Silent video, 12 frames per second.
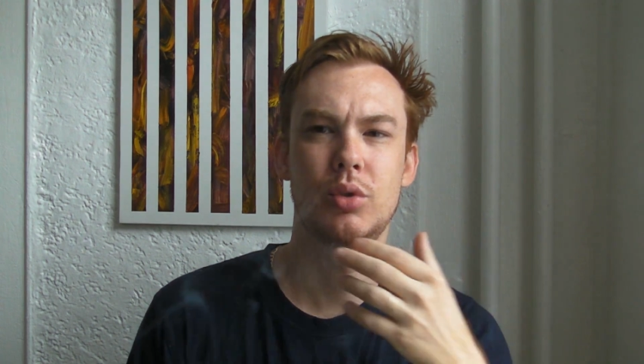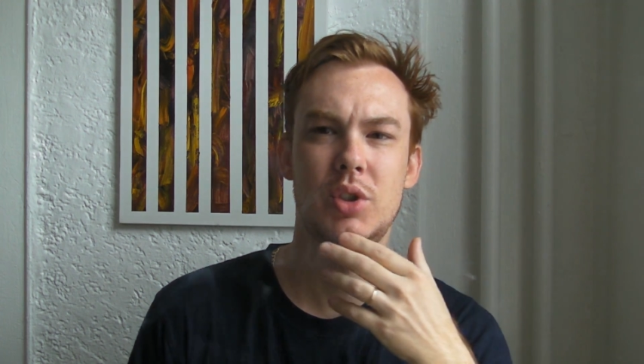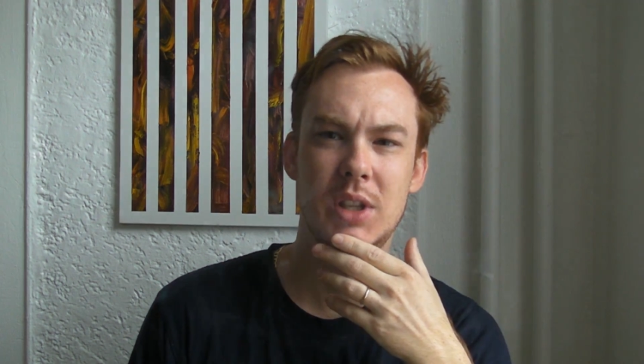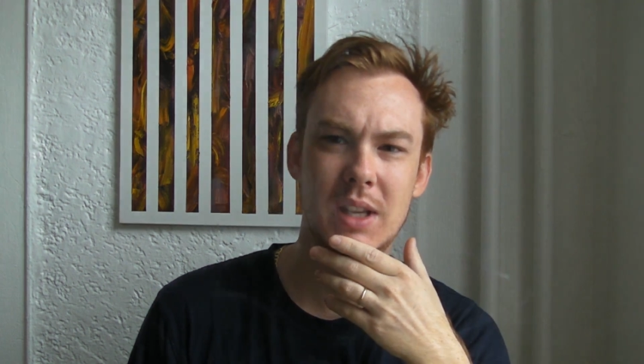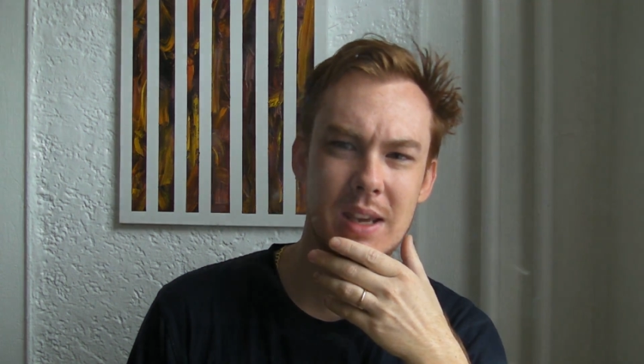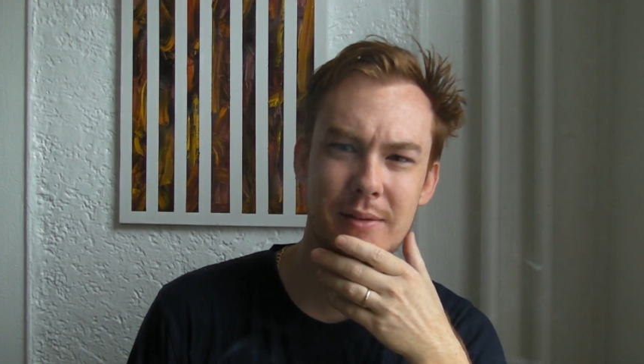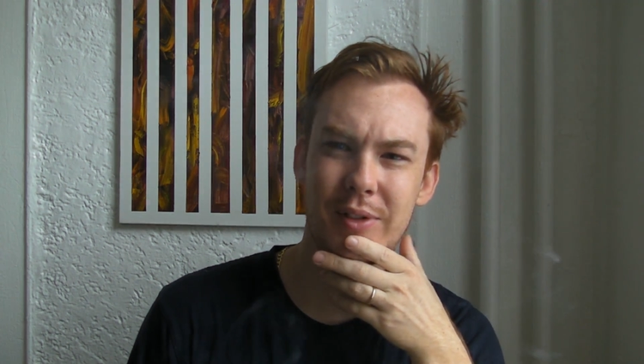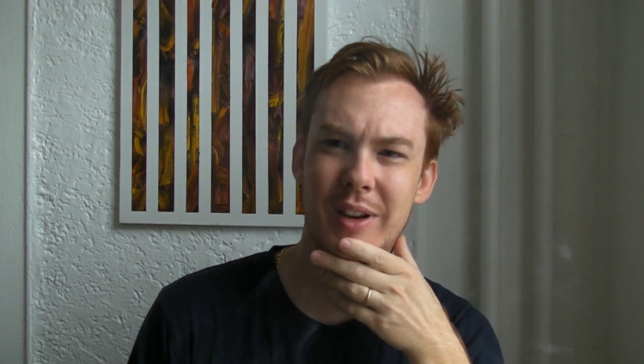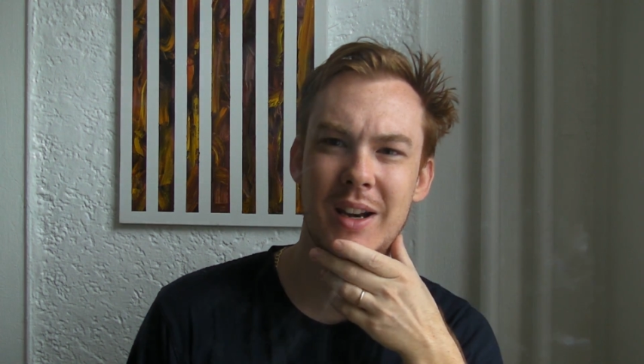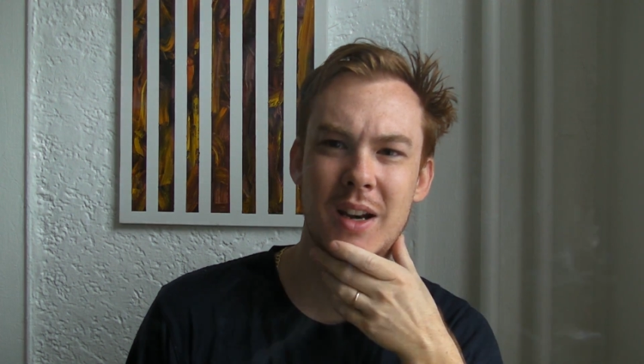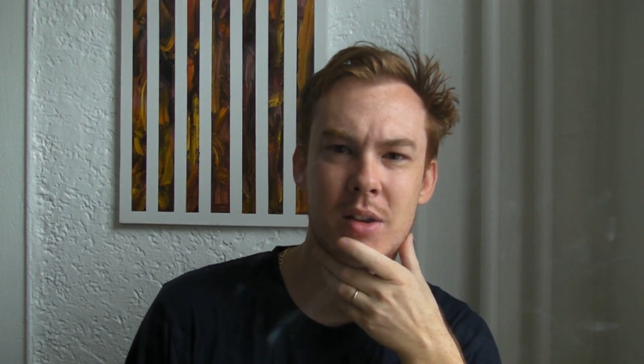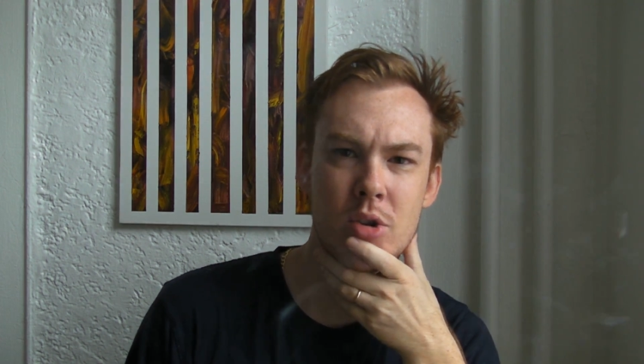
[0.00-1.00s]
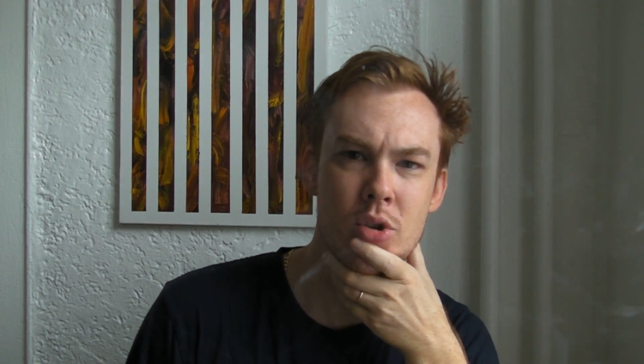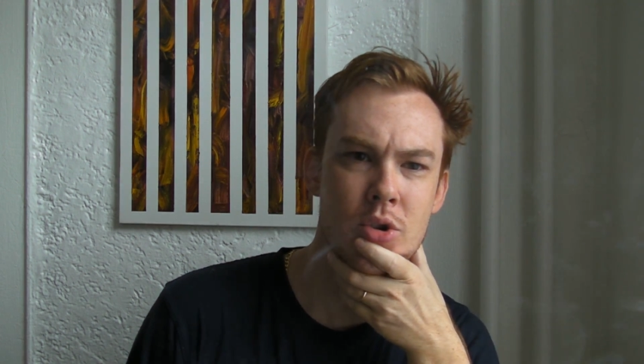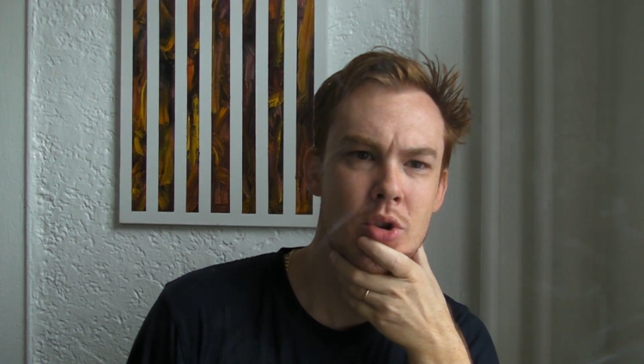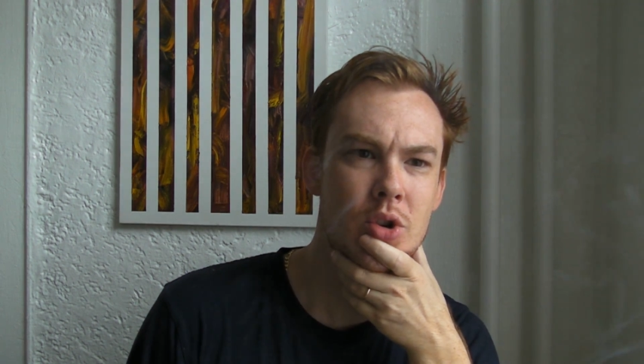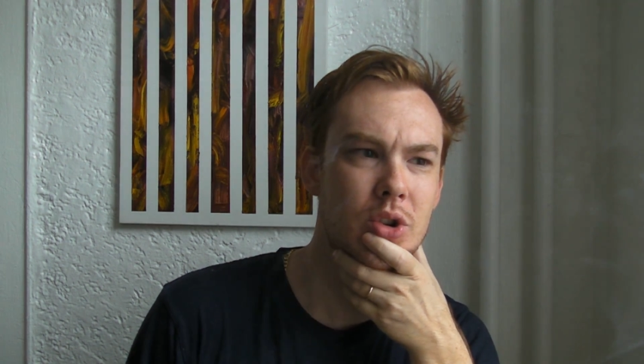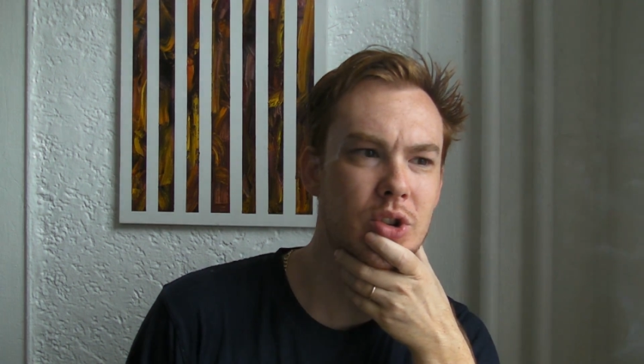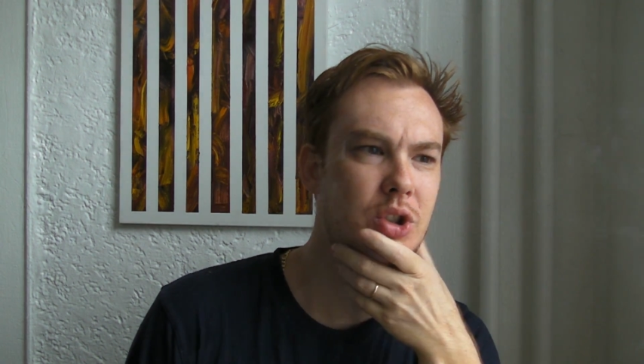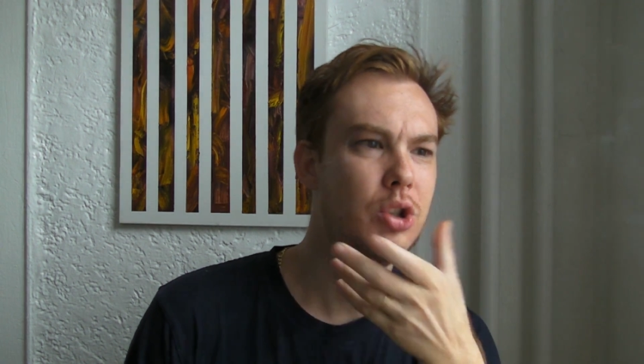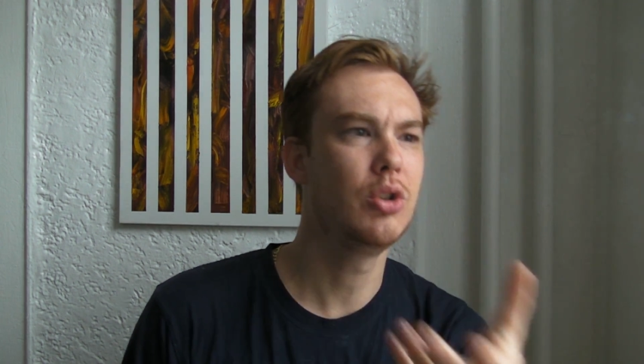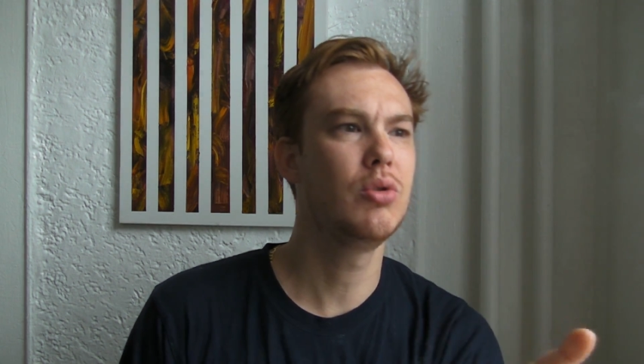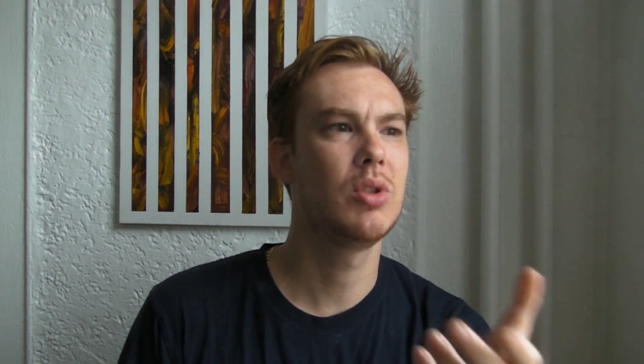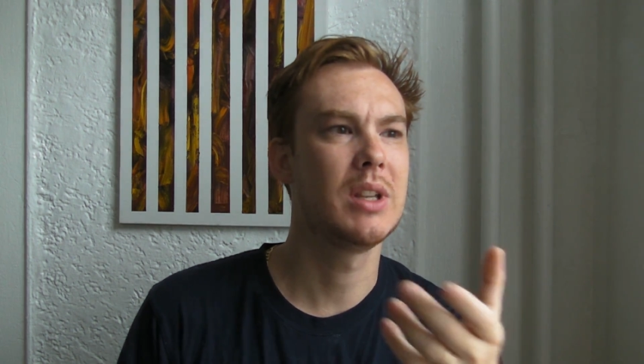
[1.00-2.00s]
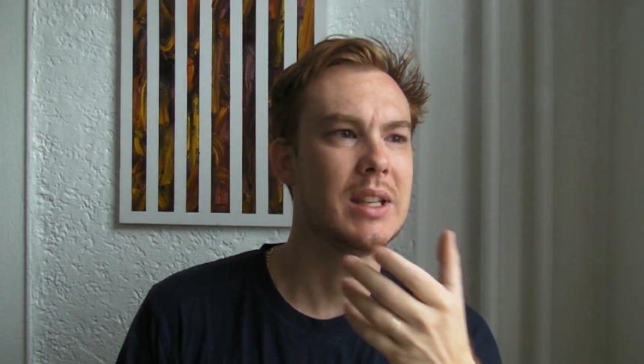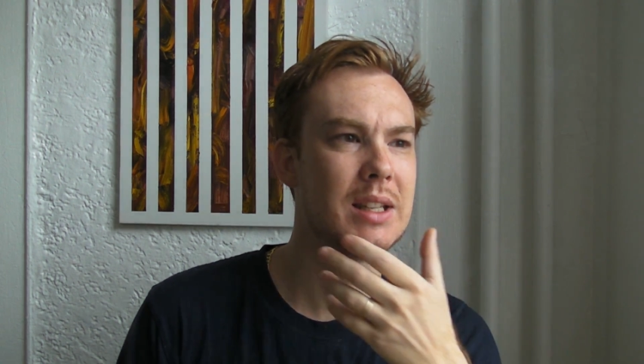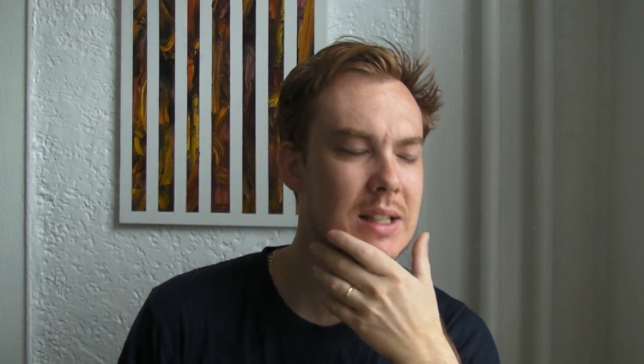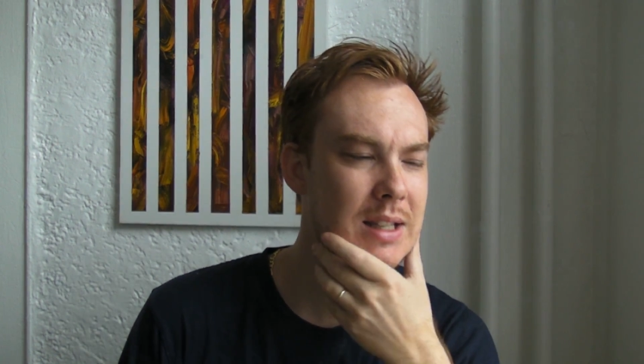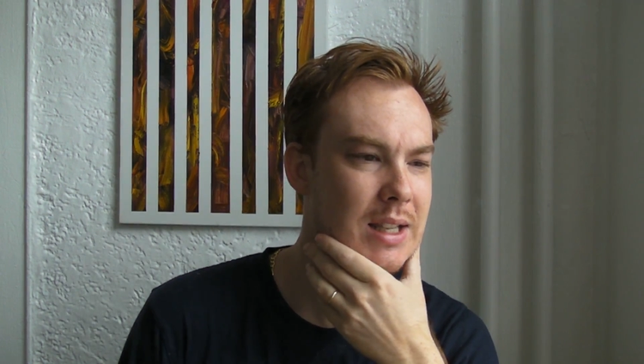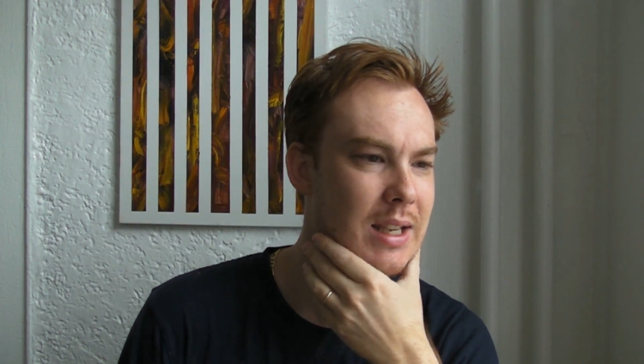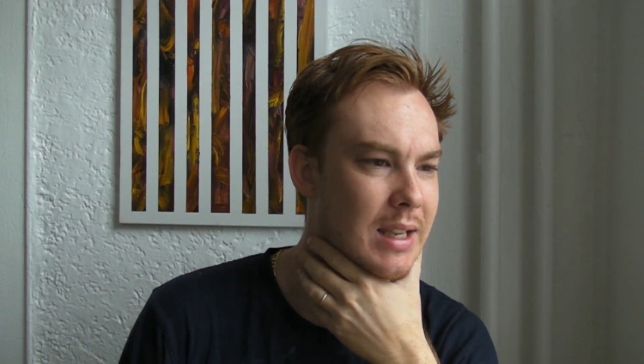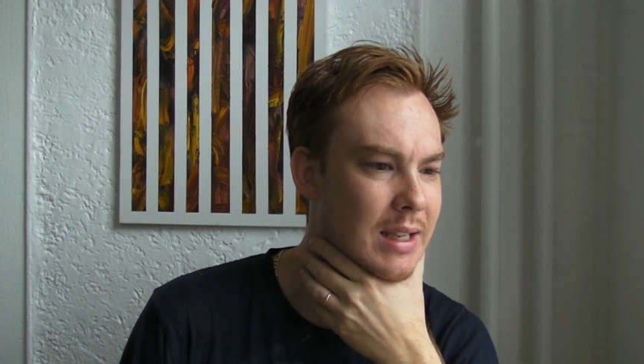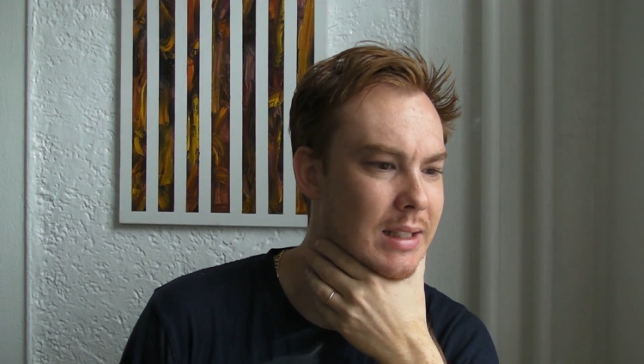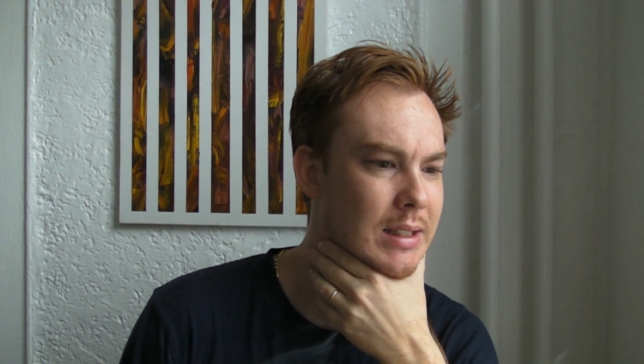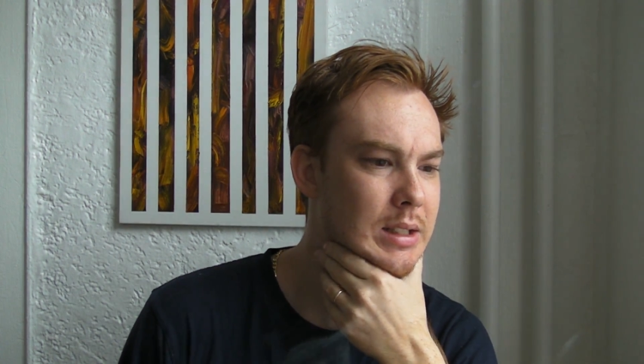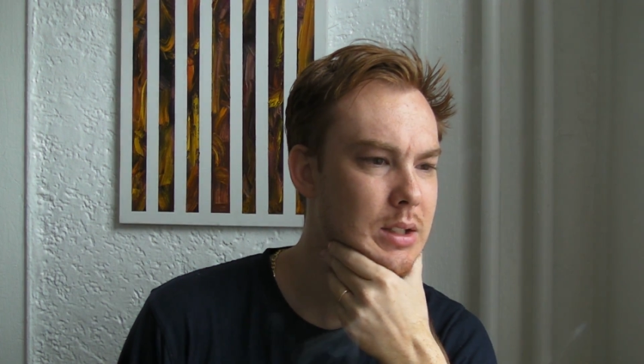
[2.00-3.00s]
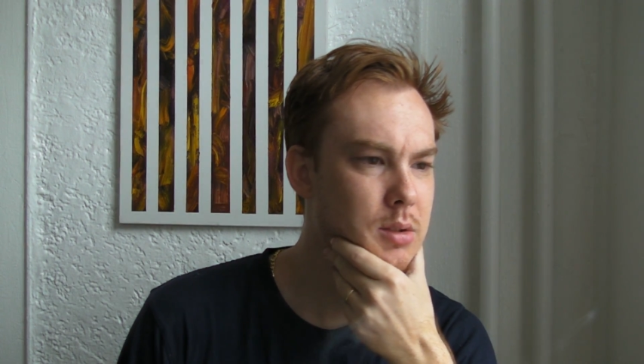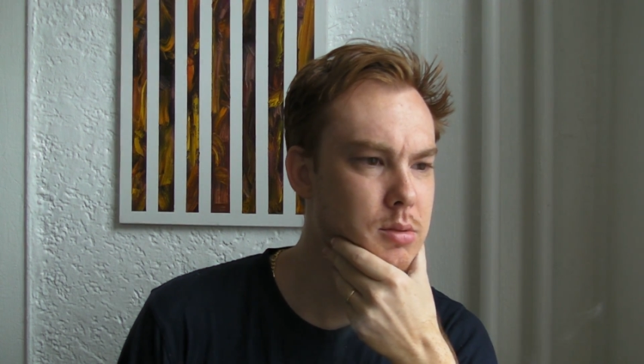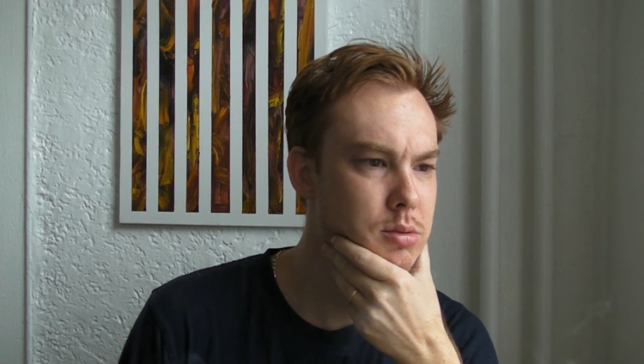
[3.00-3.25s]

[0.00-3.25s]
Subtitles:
to even do these things.